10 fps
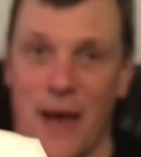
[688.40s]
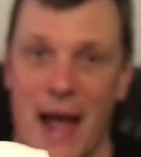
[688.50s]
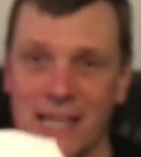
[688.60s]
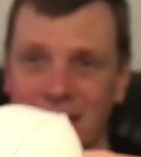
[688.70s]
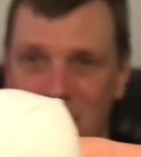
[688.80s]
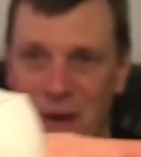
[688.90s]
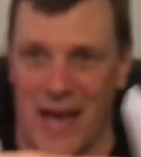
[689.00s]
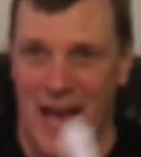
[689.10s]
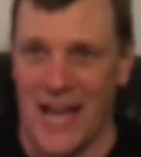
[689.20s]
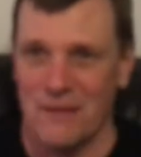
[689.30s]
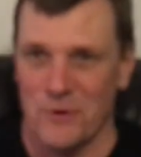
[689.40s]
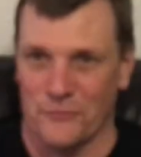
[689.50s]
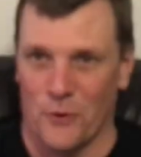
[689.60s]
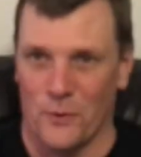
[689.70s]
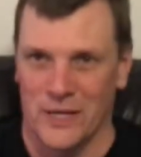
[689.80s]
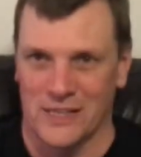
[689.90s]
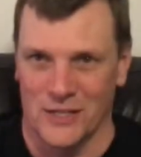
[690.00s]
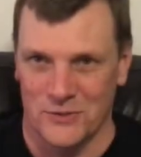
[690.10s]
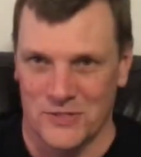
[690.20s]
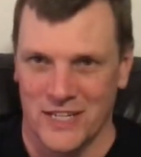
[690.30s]
back in the bag before we
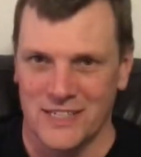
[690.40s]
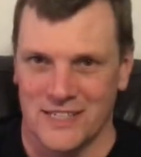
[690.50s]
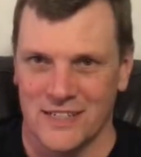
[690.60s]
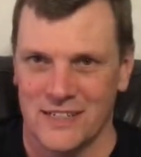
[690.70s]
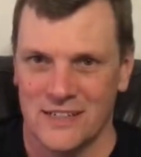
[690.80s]
lose it.